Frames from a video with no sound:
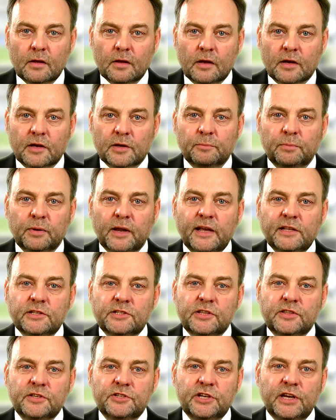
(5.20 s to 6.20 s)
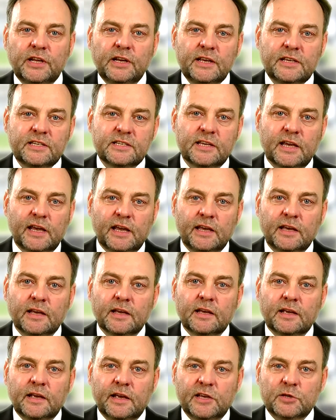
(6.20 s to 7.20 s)
complaint to the GDC
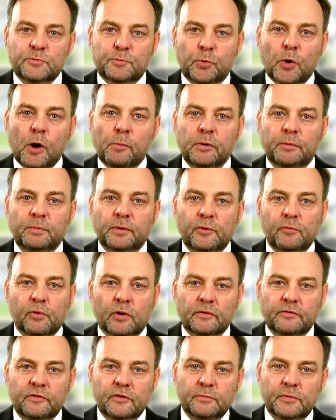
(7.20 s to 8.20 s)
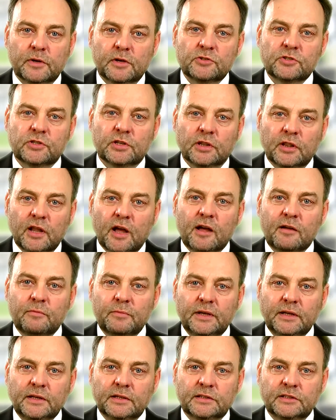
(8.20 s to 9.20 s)
is probably one of the most
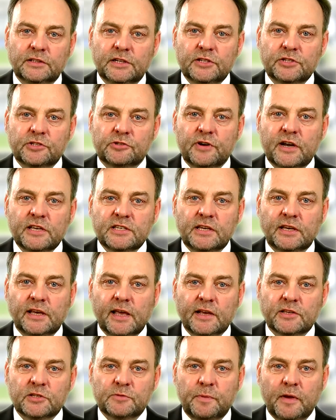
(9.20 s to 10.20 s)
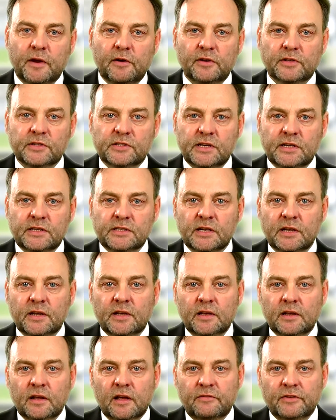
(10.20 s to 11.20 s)
alarming and distressing experiences
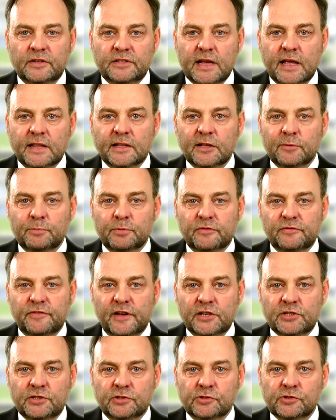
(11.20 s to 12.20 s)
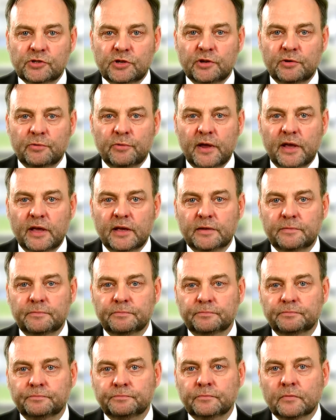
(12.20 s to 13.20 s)
of a dental professional's career.
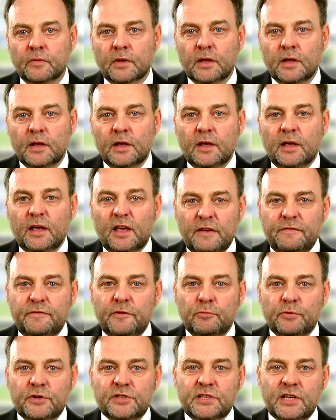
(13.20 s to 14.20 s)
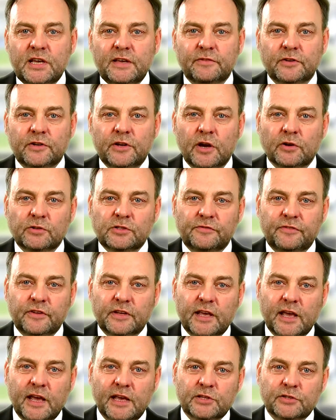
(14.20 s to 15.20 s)
If you receive a
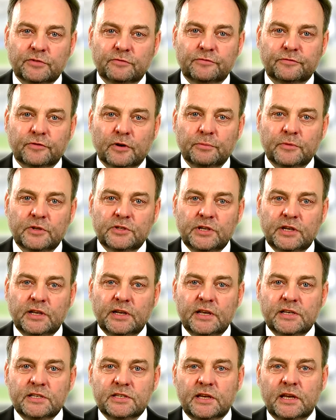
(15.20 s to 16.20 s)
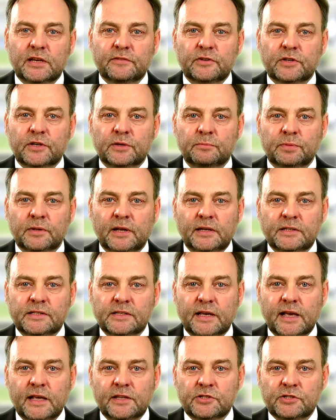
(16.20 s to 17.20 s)
notification from the GDC of a complaint
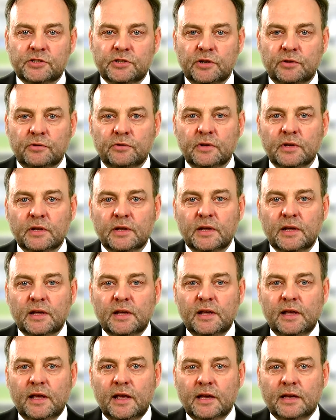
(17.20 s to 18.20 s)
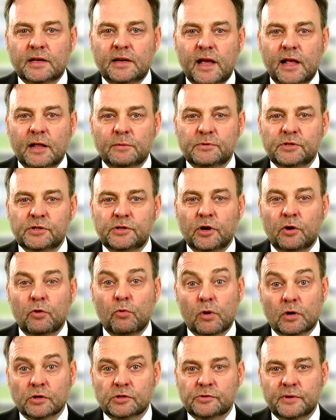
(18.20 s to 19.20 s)
against you, it can help to know
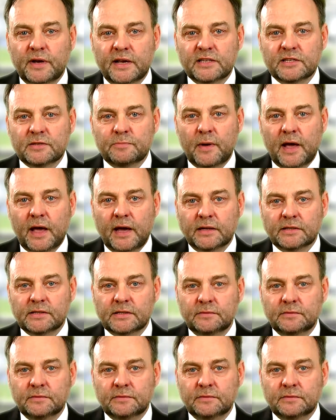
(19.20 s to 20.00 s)
what to expect.